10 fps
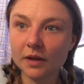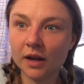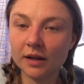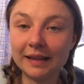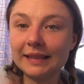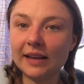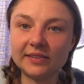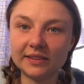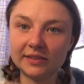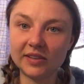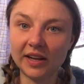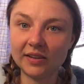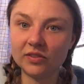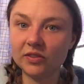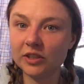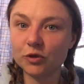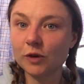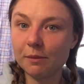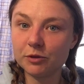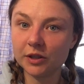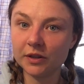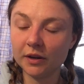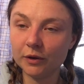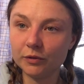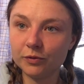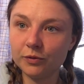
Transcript: a, a less intense disruption of,